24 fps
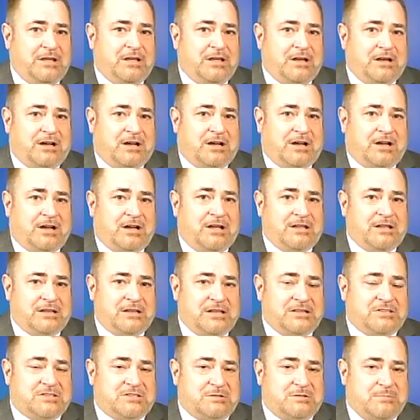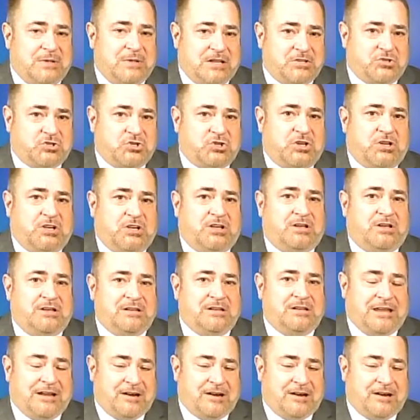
it's Dementia